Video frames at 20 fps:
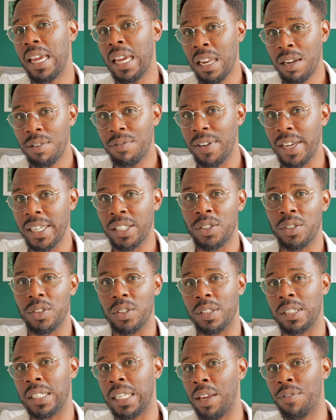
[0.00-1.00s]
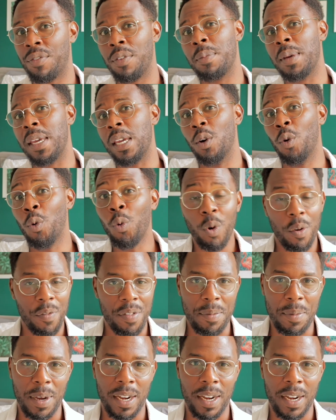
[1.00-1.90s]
investors giving me all of the